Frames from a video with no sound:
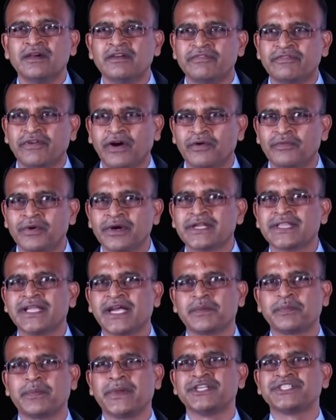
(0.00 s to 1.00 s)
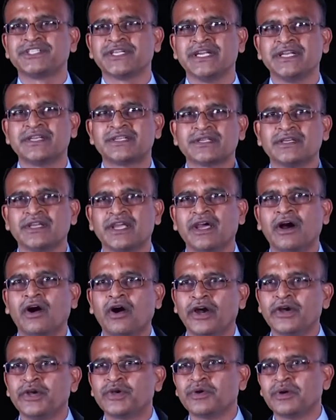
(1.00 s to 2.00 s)
forward that patient
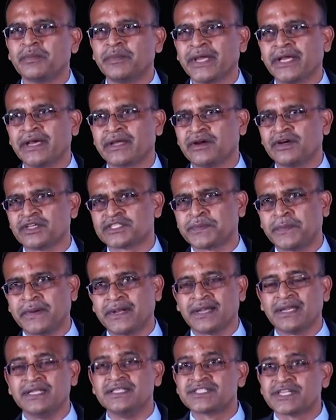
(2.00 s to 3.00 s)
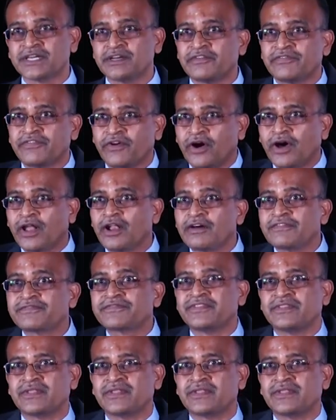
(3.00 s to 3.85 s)
onto a bigger hospital instead of all of